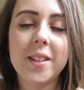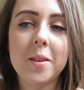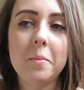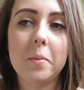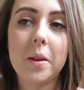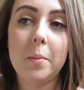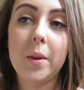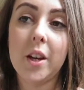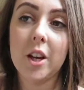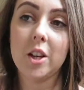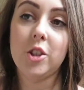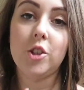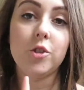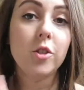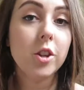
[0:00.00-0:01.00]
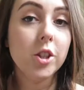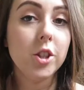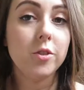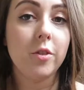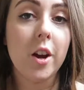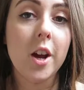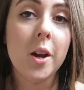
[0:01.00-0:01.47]
simply because you're on
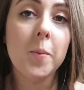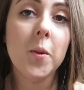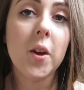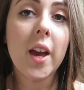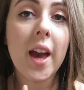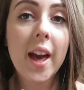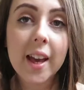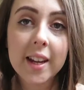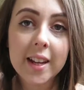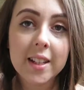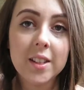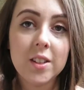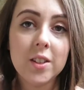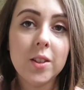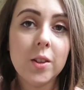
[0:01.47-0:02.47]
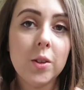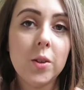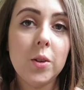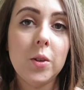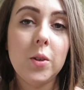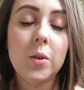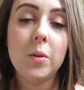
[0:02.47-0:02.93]
your own, you're getting
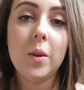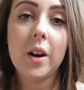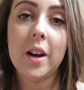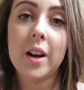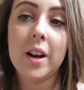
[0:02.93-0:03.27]
into